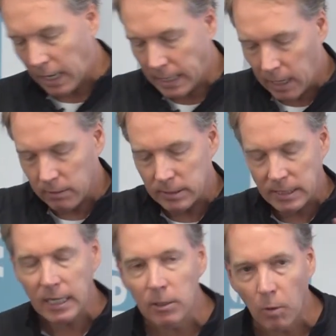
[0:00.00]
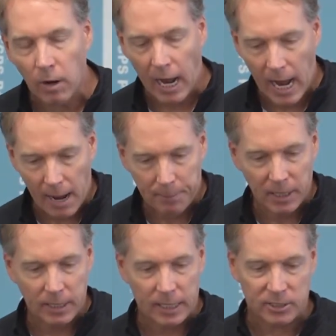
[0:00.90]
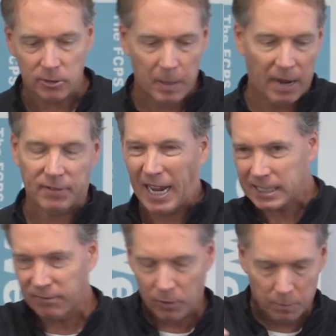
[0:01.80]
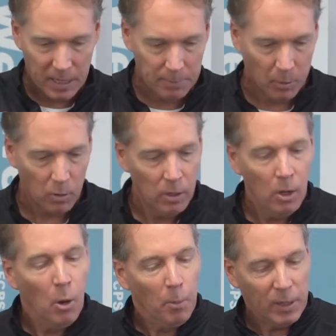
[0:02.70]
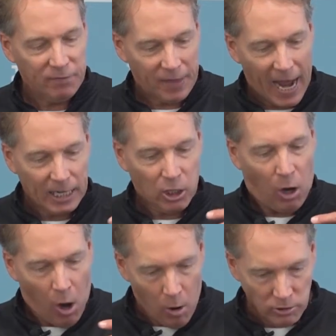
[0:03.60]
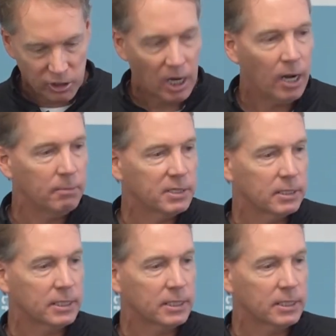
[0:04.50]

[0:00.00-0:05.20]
I guarantee will happen in this. You may have to ask a few people, but if that coach comes and